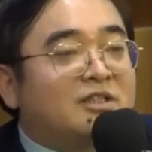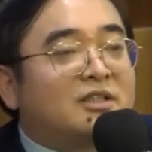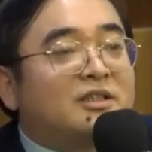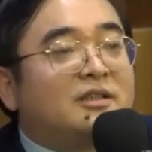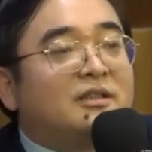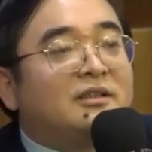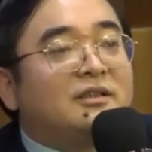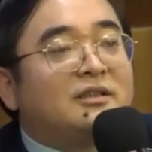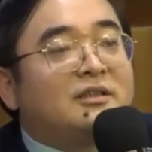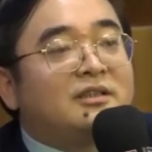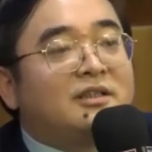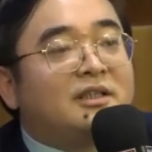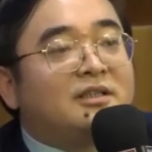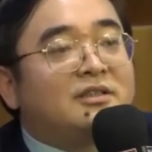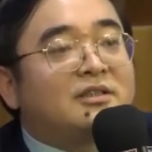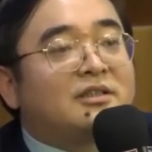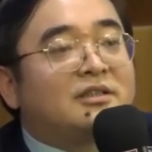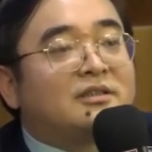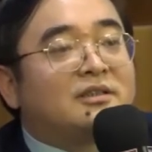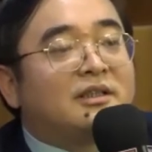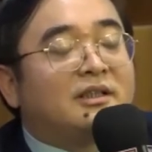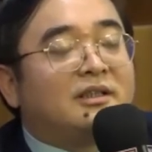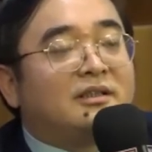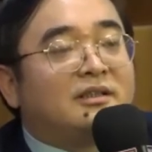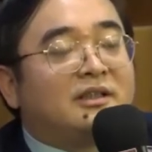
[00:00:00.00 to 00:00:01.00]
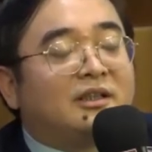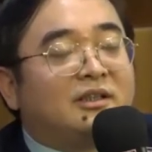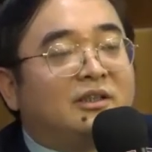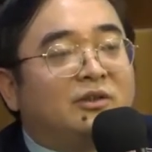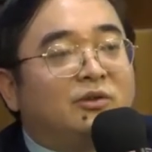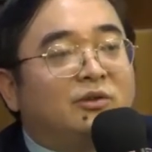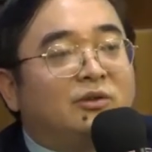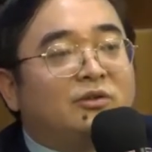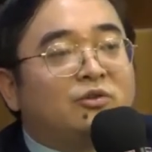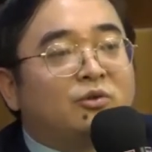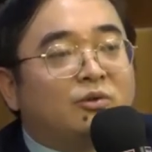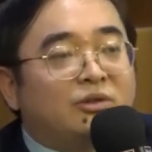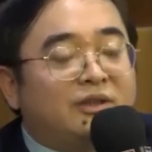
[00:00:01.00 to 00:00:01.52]
Because
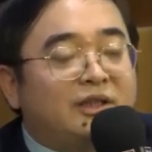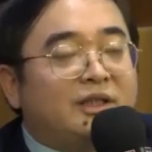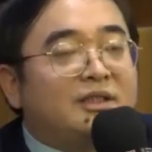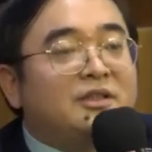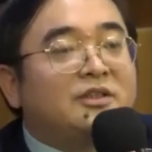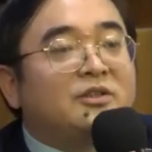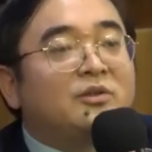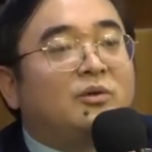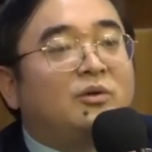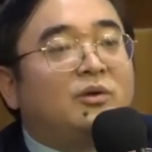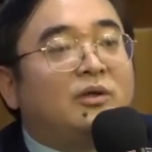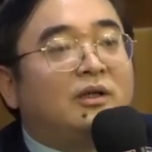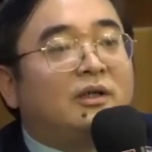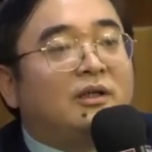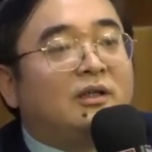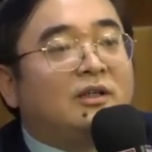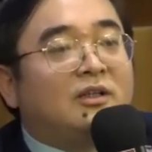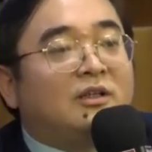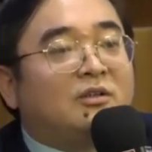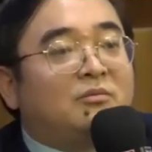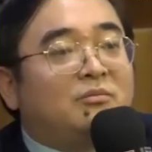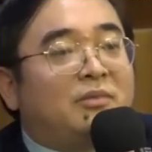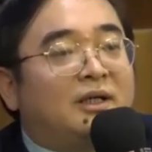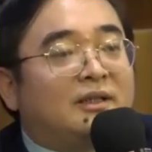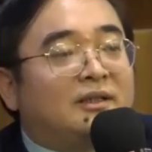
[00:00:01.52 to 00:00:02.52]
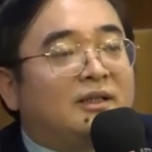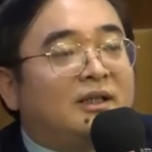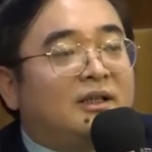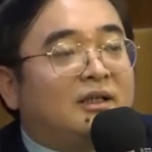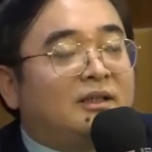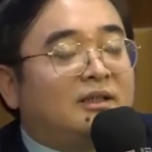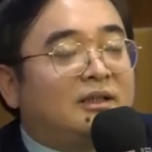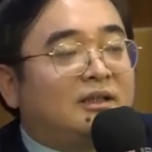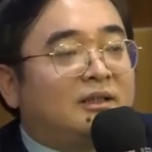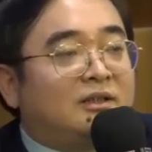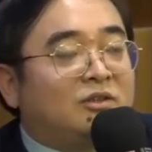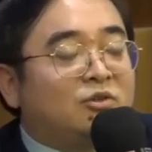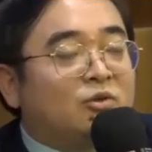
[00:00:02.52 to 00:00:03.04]
only by staying
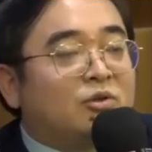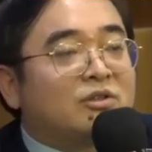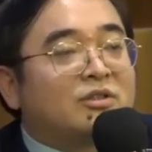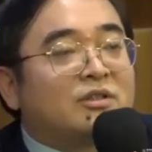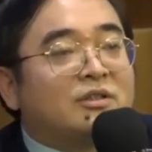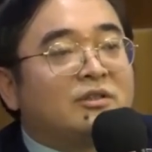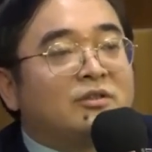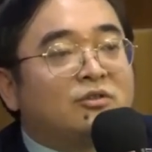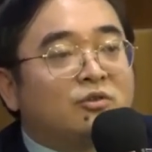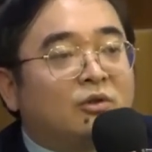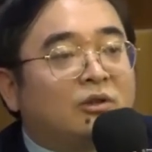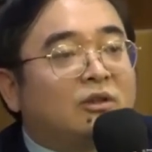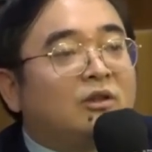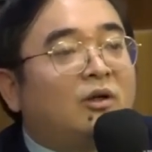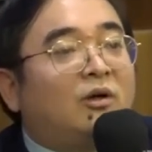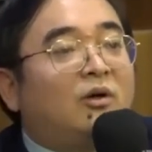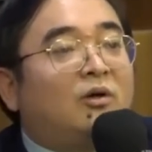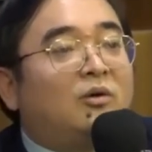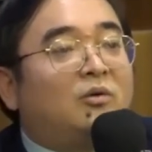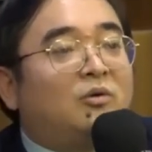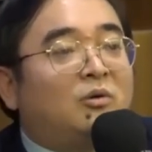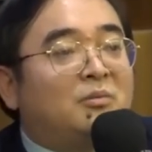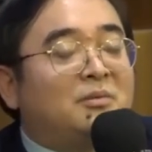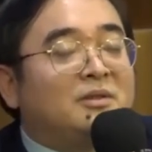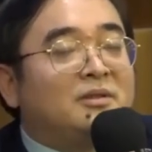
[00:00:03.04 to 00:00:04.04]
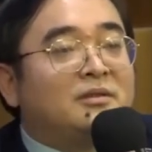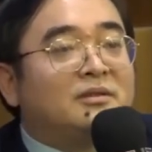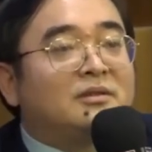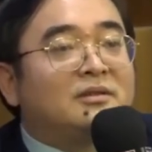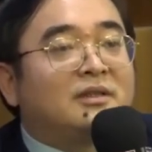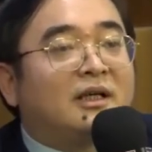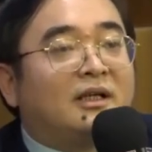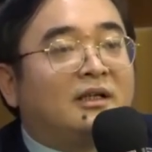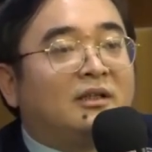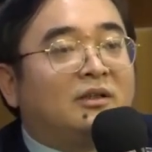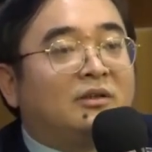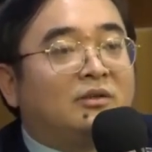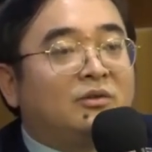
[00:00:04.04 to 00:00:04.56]
focused can we go
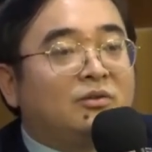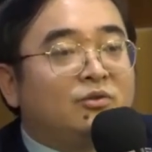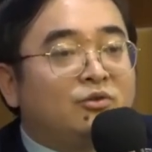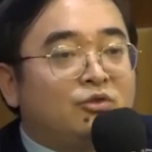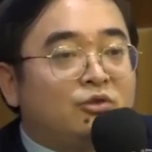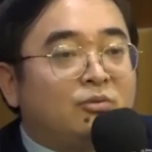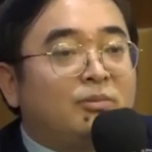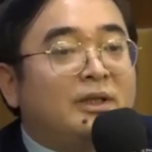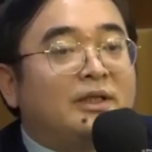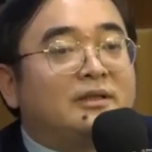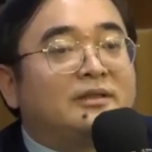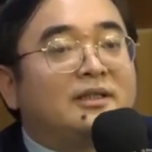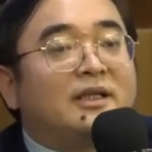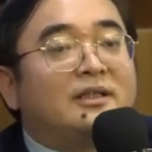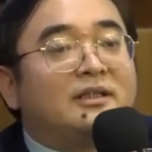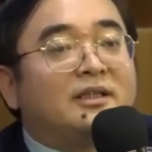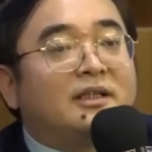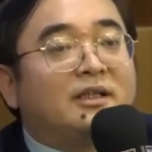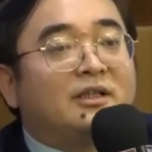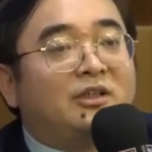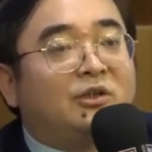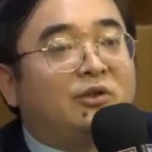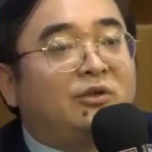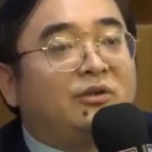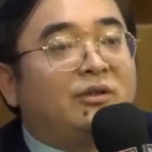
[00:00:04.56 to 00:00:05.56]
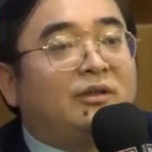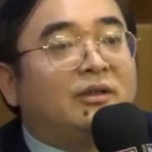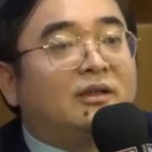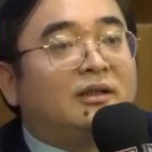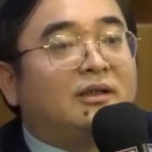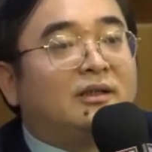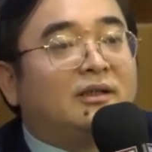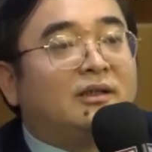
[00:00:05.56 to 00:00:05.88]
deeper